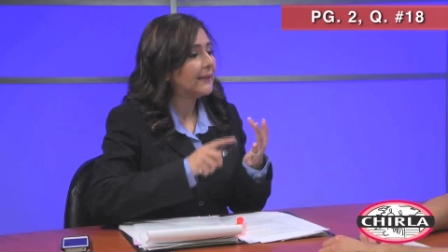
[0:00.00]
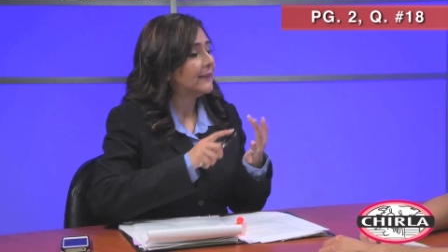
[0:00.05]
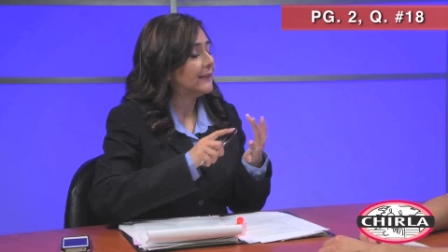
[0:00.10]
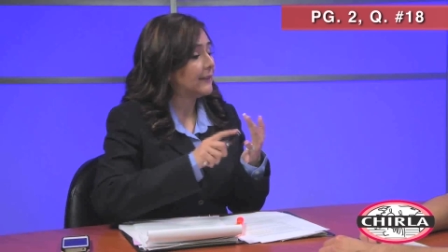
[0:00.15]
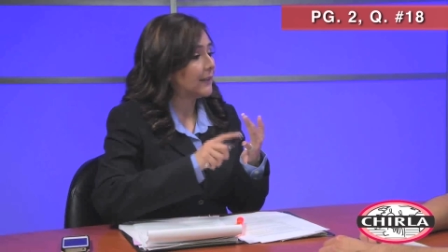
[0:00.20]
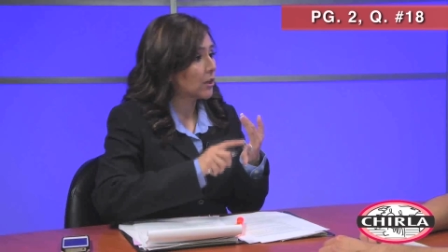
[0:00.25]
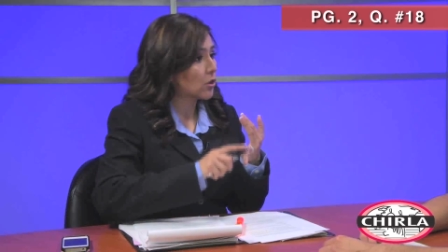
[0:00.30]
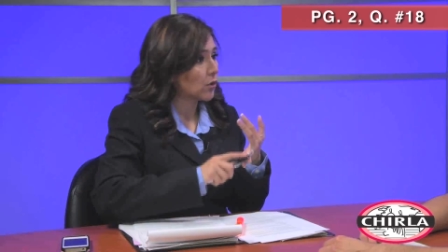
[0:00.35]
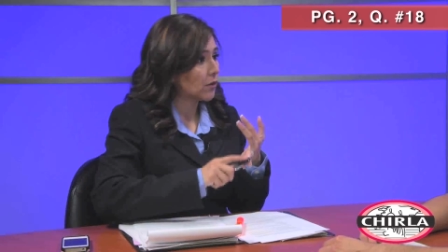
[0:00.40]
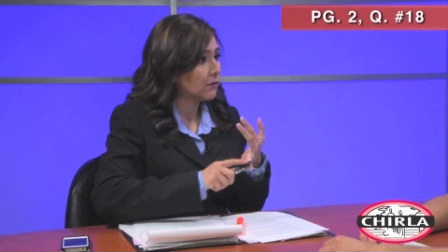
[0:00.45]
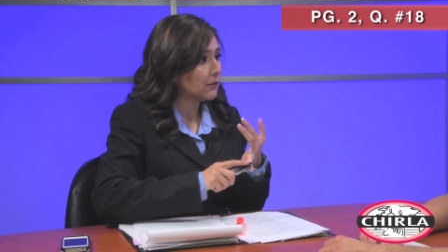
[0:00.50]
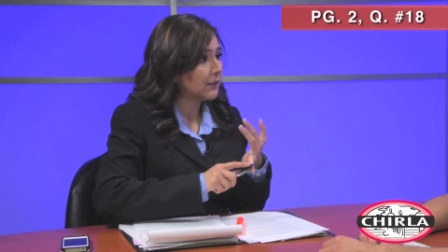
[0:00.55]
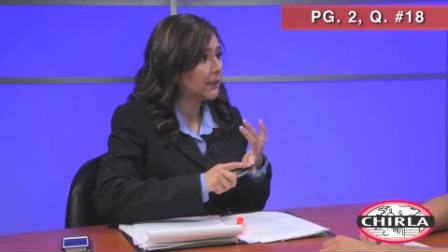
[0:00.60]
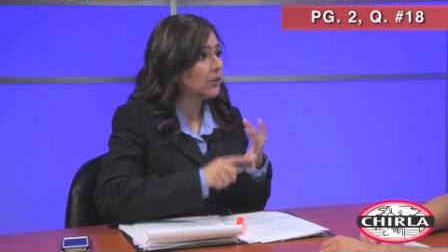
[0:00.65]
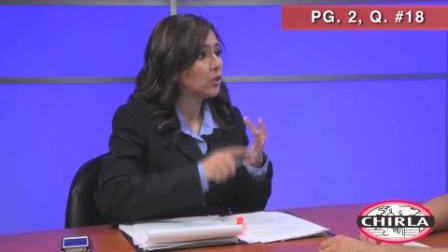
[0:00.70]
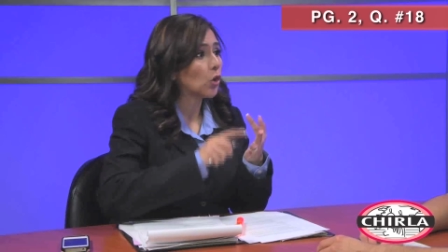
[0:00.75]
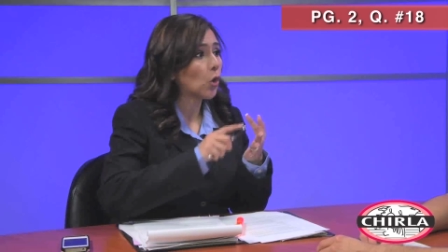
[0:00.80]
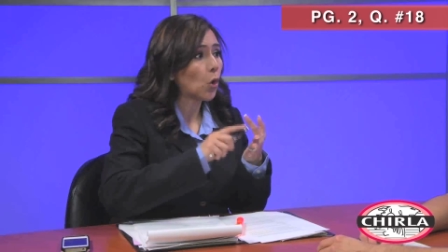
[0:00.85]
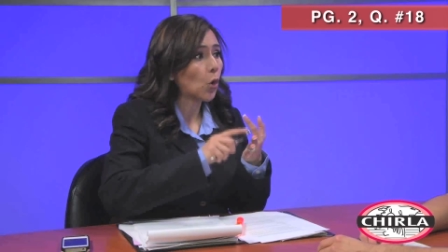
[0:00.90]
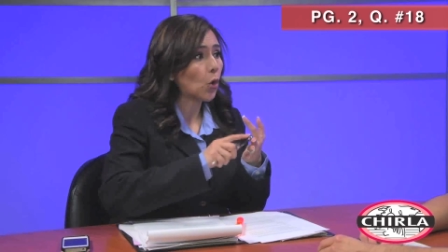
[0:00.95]
the
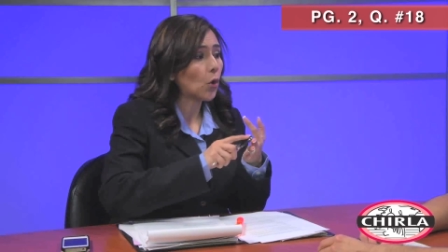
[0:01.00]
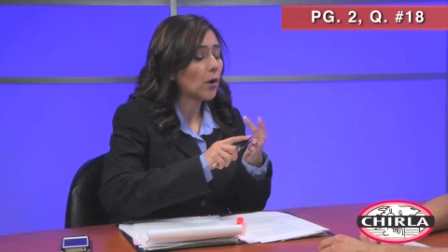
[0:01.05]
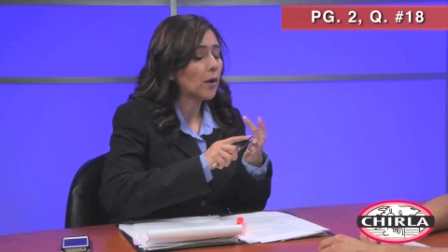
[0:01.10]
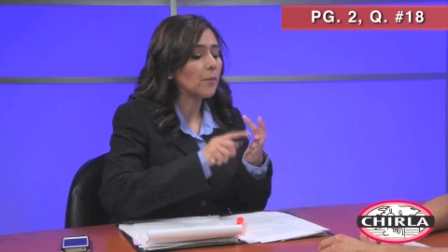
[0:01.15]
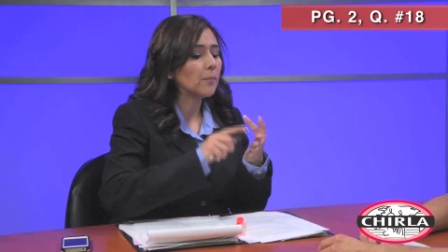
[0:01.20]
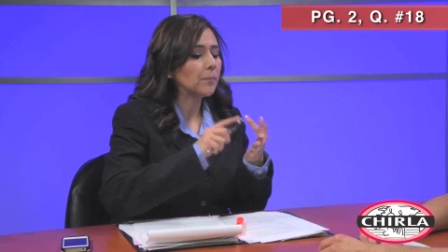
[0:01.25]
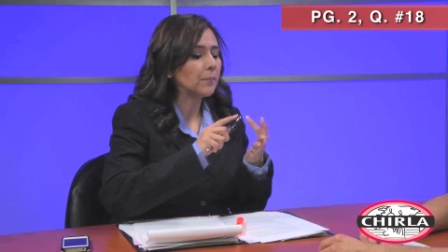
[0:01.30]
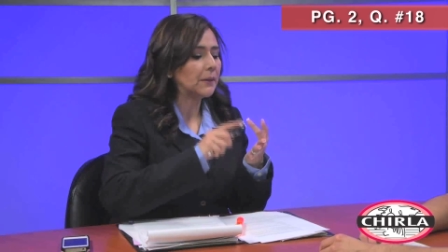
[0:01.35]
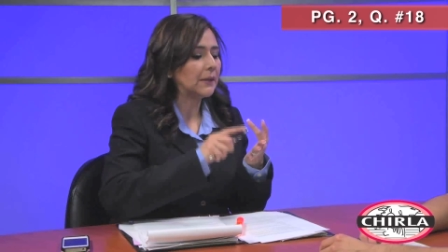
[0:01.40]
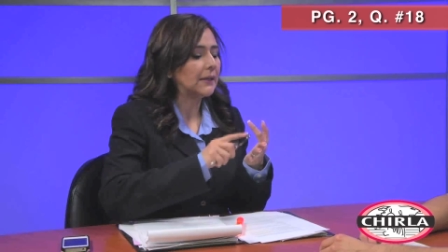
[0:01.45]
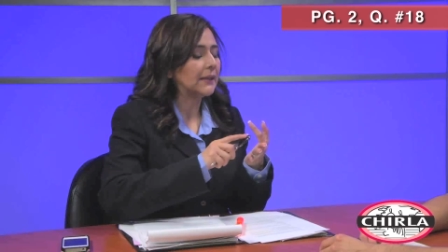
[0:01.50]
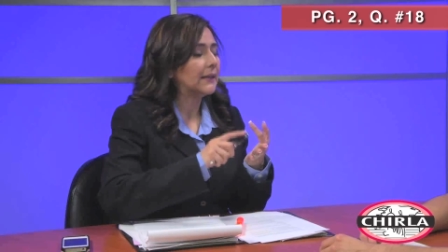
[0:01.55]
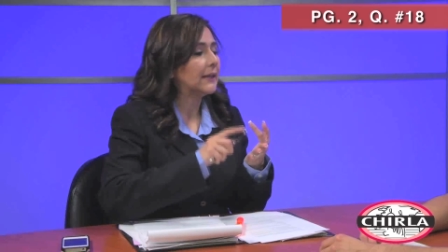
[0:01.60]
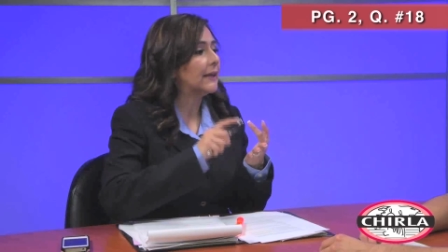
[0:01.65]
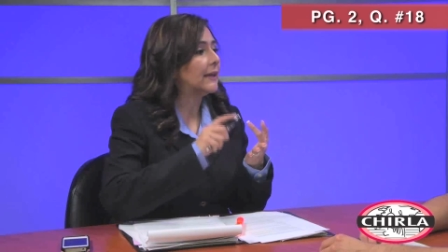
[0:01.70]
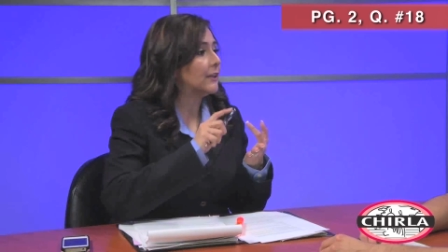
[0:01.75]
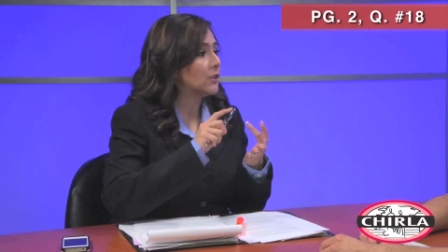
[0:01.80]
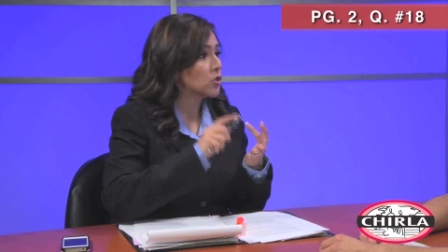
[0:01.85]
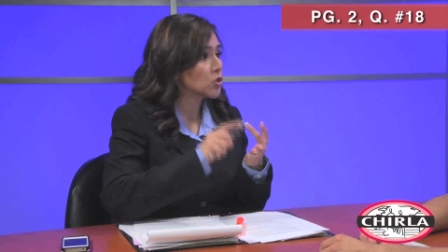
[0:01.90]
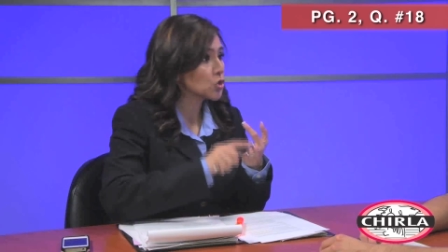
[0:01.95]
equivalent, or
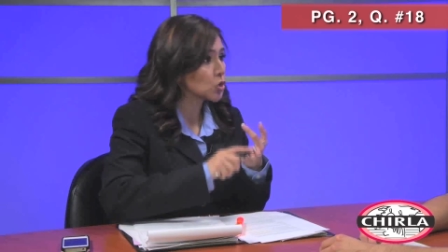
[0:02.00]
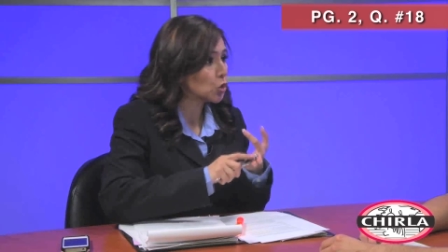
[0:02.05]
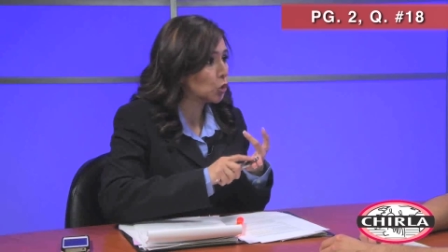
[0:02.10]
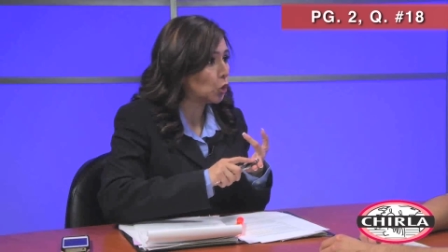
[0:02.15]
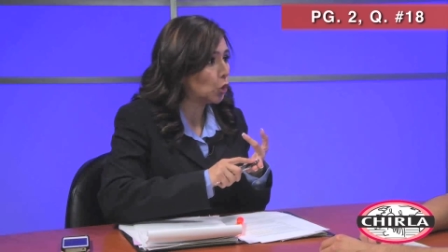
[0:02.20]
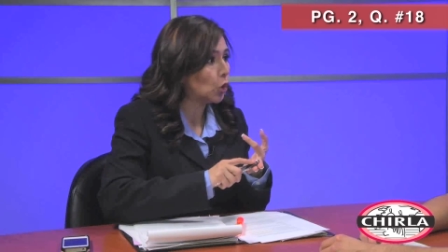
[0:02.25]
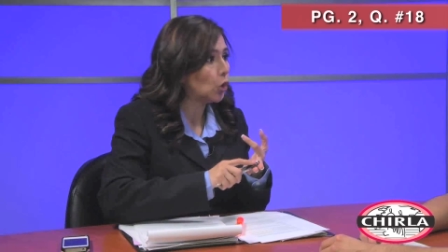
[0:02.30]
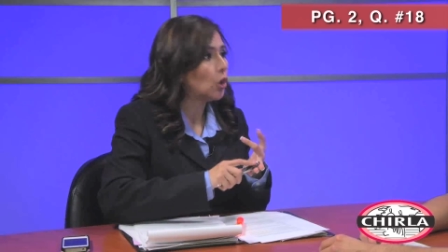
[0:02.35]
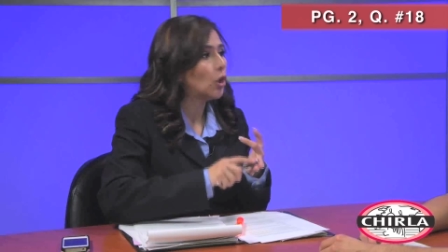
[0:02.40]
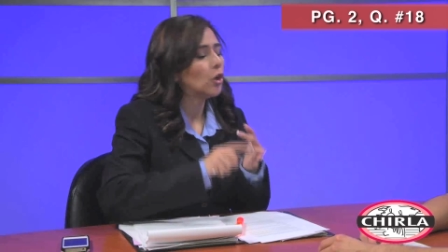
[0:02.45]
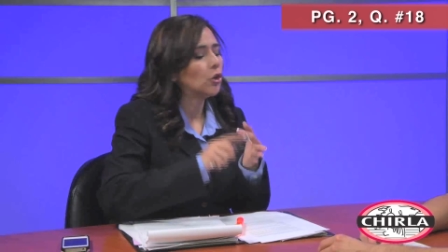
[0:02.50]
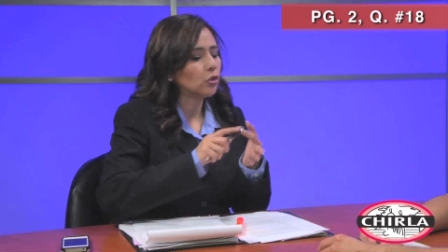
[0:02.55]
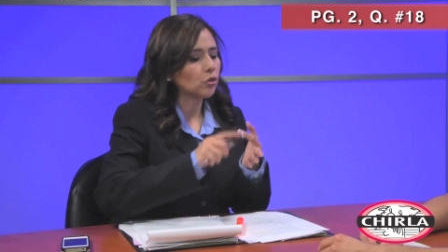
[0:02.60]
being in school